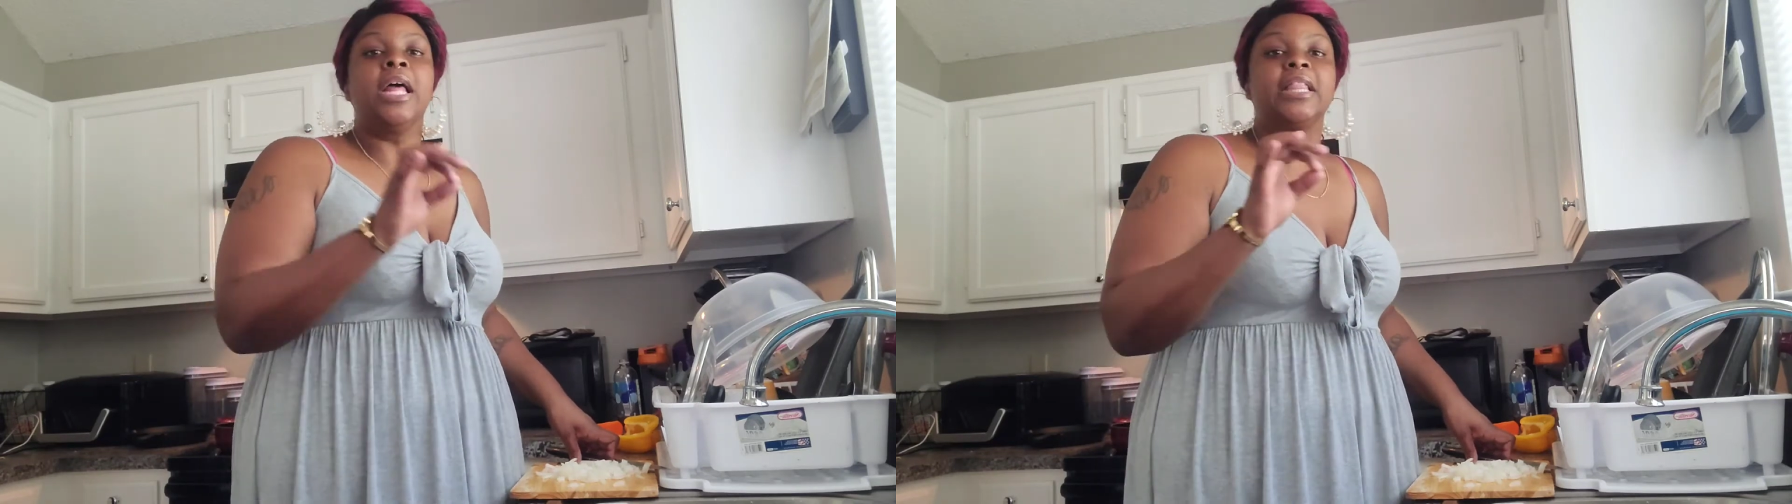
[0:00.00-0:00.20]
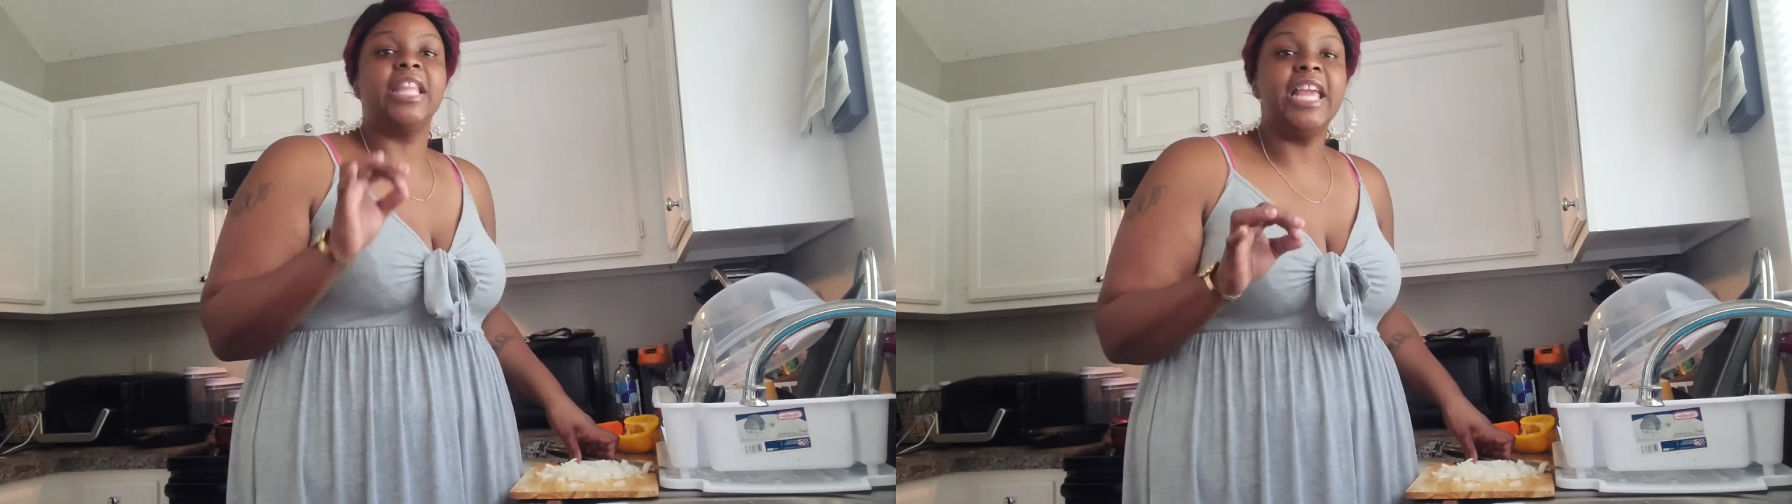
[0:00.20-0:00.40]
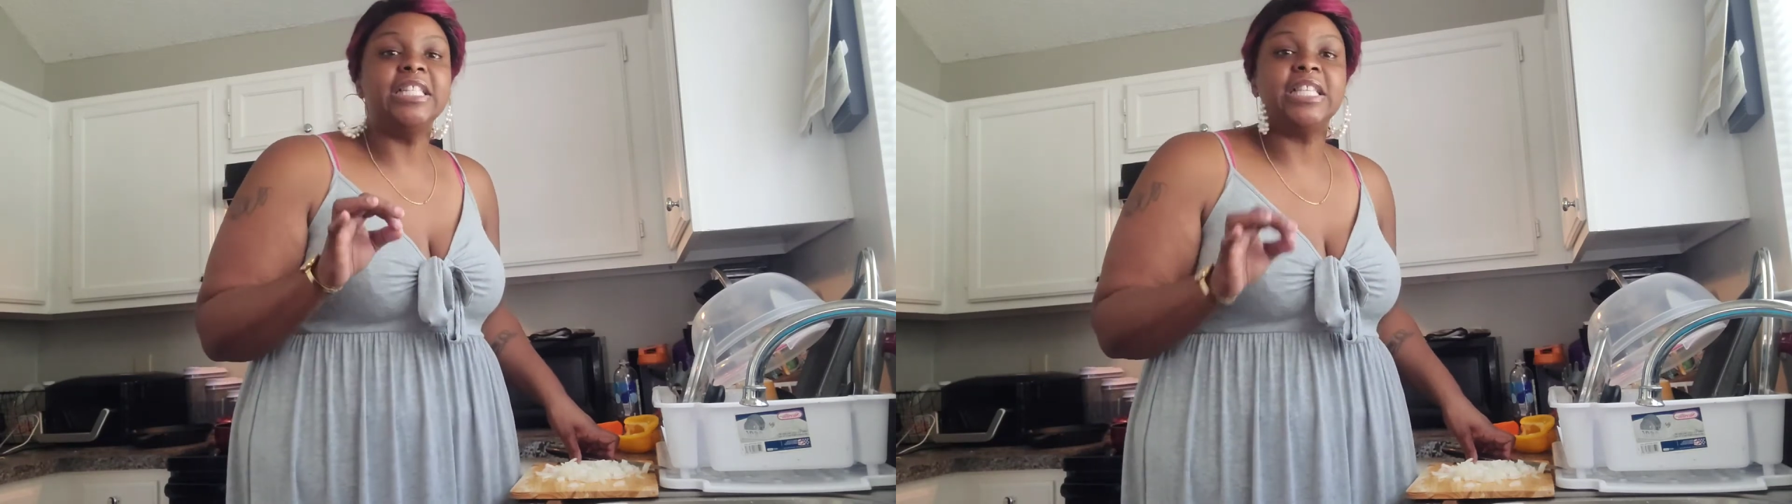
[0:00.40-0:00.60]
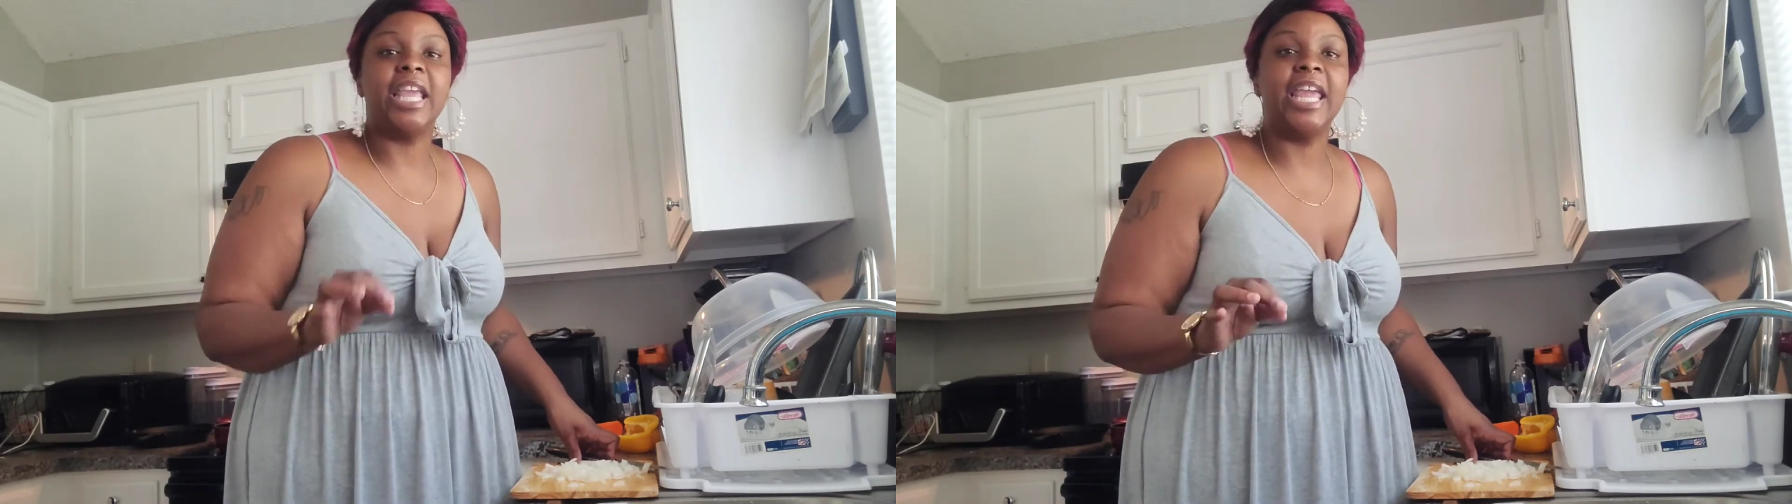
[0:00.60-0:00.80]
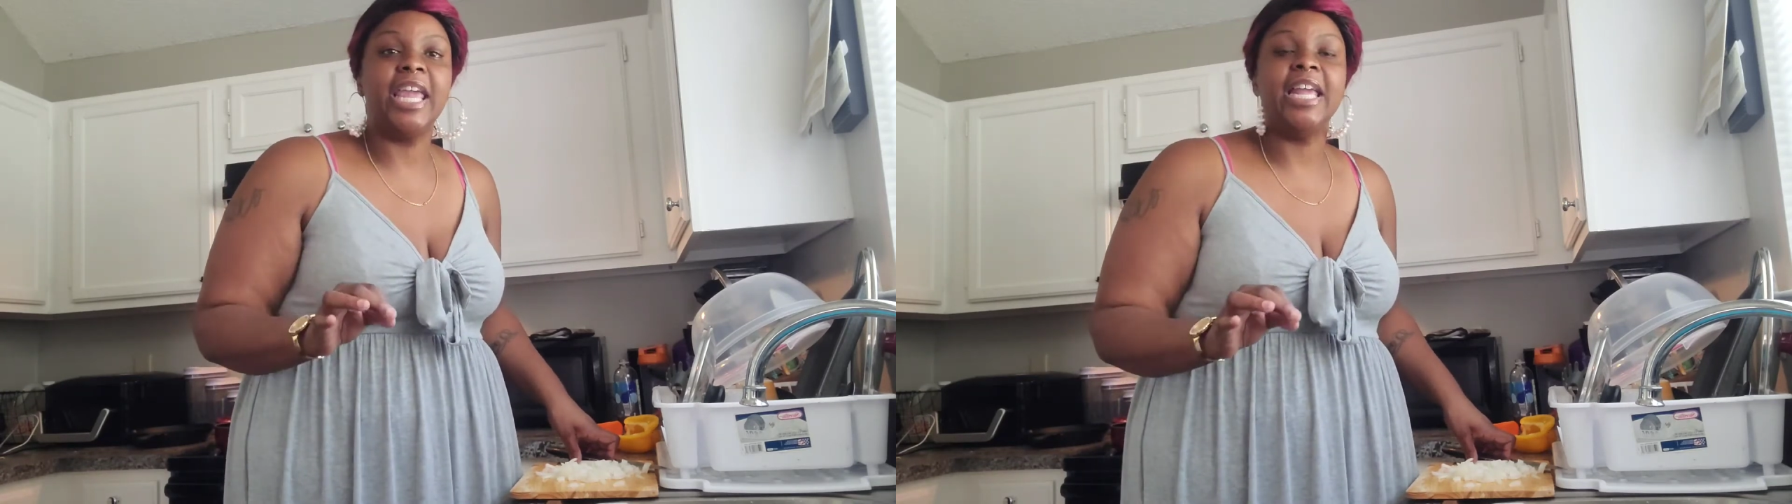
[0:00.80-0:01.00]
These
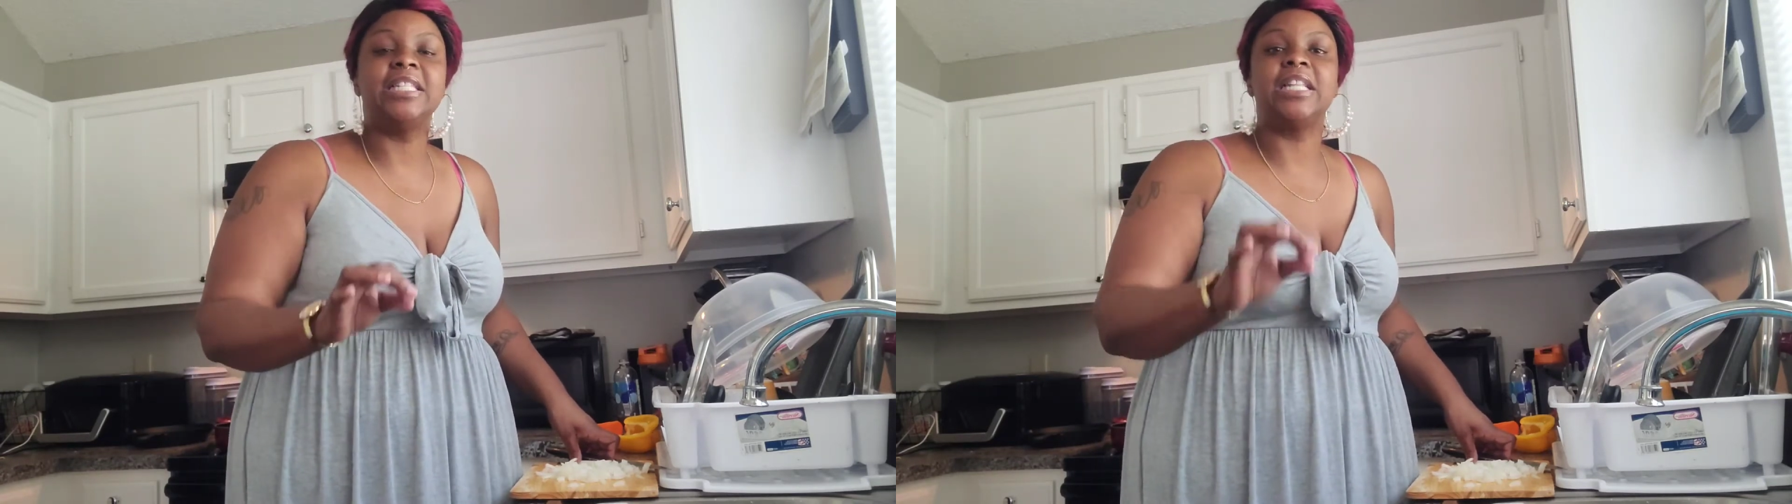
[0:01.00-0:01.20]
kids